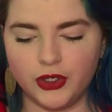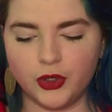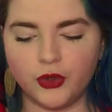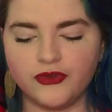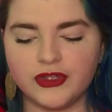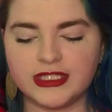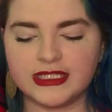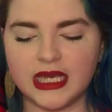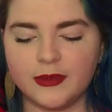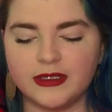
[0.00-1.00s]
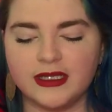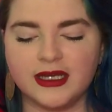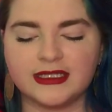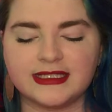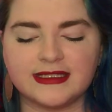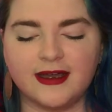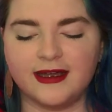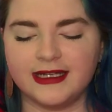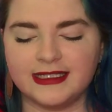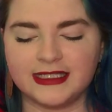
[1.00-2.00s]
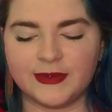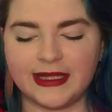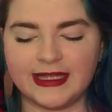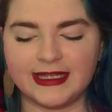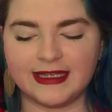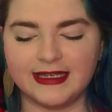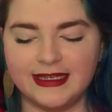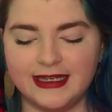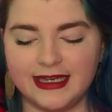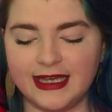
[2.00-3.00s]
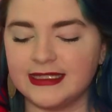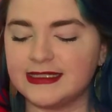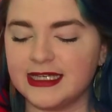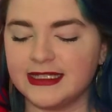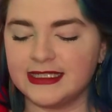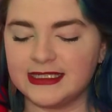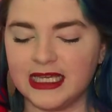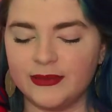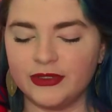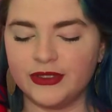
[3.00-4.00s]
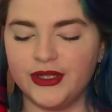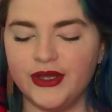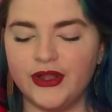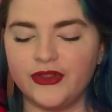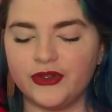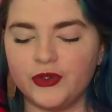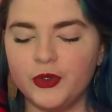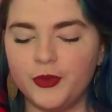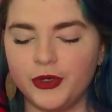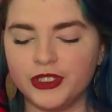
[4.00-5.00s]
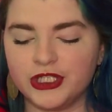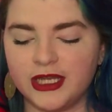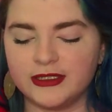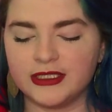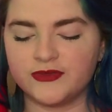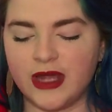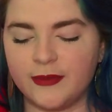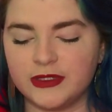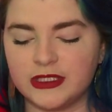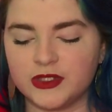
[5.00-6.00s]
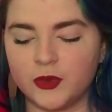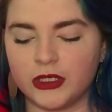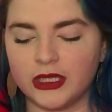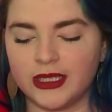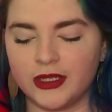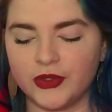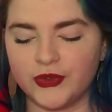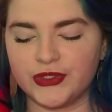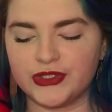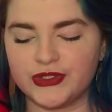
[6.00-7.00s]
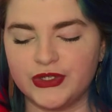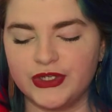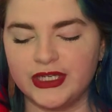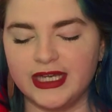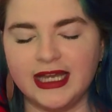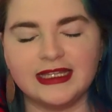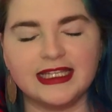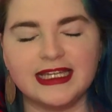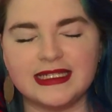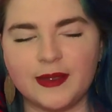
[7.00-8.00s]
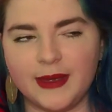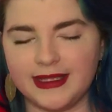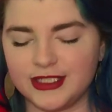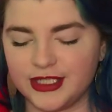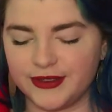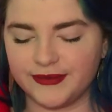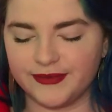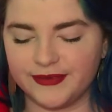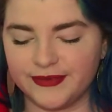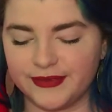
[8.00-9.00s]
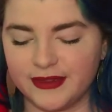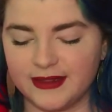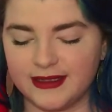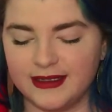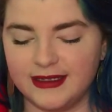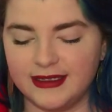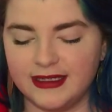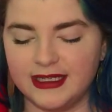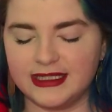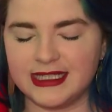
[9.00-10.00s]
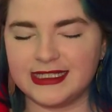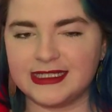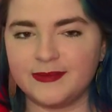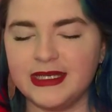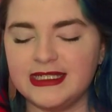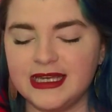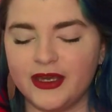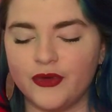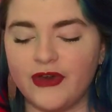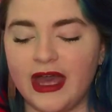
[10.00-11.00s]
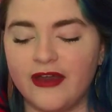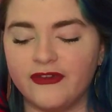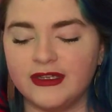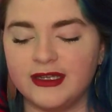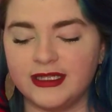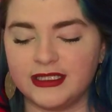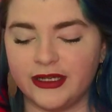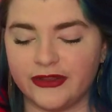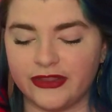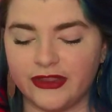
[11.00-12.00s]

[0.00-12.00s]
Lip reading: Over the stable, a star is twinkling. Inside the stable, the newborn child is wrapped in swaddling clothes and laid in a manger. This is a meeting of heaven and earth,